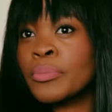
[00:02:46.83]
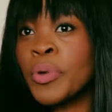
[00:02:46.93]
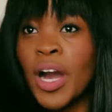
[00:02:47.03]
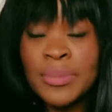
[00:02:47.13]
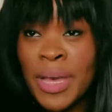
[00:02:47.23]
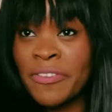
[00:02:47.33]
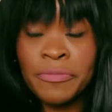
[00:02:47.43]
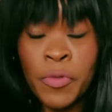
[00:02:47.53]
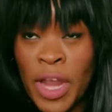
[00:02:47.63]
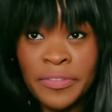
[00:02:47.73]
My
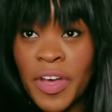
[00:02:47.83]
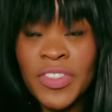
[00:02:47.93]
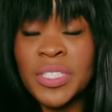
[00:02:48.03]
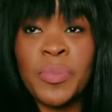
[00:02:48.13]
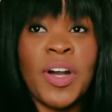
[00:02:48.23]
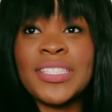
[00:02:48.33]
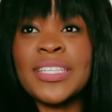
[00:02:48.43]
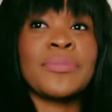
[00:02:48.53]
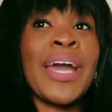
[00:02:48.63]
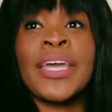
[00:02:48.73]
grandfather's a
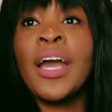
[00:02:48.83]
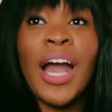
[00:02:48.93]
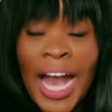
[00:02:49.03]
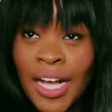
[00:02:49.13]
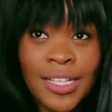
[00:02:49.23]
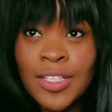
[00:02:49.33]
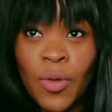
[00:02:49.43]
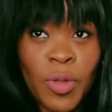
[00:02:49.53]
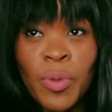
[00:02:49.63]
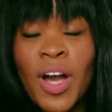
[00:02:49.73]
pastor. My uncles are
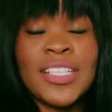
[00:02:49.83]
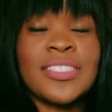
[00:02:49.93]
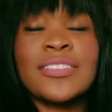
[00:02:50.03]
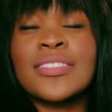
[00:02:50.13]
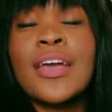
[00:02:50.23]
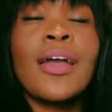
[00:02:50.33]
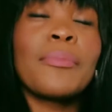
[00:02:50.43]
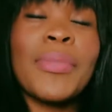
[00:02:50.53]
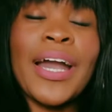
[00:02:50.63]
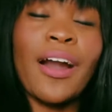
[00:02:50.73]
all pastors.
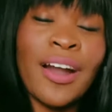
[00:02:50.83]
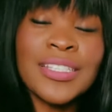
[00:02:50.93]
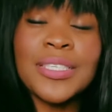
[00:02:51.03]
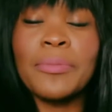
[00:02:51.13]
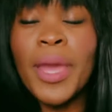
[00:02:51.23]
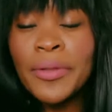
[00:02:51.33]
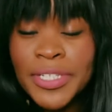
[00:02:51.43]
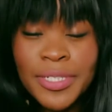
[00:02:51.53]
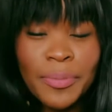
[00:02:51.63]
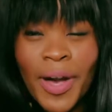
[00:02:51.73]
My aunts are
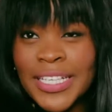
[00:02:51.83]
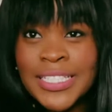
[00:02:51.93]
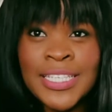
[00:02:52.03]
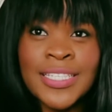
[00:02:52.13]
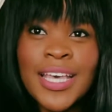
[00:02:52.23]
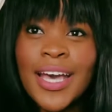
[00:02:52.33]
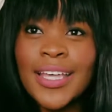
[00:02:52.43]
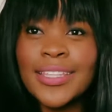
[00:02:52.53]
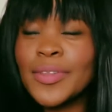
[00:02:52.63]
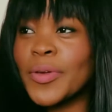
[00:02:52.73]
married to pastors. I
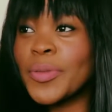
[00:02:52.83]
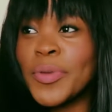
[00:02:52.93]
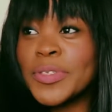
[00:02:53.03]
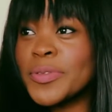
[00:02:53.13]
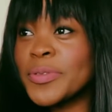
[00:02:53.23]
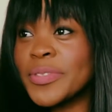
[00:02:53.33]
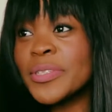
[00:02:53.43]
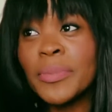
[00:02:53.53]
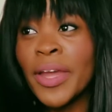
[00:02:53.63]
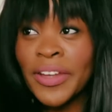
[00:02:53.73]
think the only person who
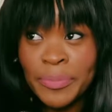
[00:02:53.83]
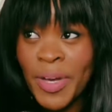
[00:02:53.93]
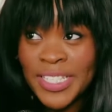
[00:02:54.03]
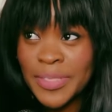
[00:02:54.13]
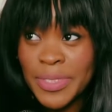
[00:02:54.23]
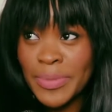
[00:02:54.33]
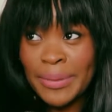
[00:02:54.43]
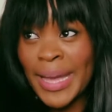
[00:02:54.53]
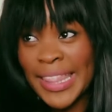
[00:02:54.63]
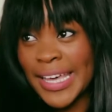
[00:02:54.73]
didn't marry a pastor was my
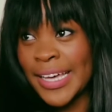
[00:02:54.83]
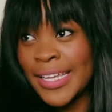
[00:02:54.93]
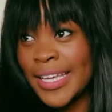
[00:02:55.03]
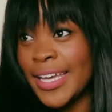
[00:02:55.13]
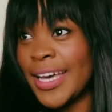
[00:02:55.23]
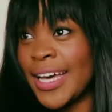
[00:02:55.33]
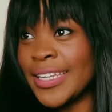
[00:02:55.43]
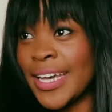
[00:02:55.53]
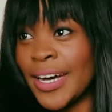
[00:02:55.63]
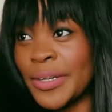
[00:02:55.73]
mother,
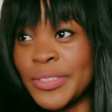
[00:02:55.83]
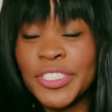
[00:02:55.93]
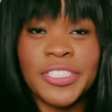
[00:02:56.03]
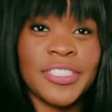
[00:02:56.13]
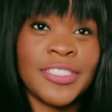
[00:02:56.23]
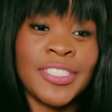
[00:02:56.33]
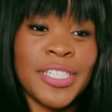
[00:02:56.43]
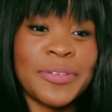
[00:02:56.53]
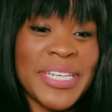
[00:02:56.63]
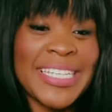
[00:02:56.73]
and how she
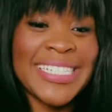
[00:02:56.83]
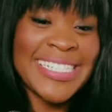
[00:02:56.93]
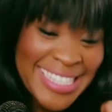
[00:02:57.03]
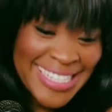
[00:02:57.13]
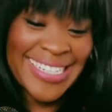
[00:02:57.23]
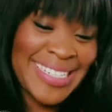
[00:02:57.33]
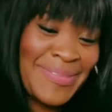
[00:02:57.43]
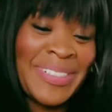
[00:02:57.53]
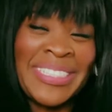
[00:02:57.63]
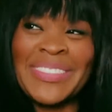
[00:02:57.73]
created the
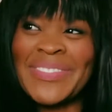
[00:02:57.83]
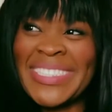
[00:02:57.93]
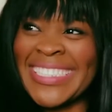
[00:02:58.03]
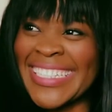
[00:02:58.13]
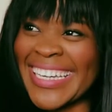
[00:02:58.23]
rebel in me.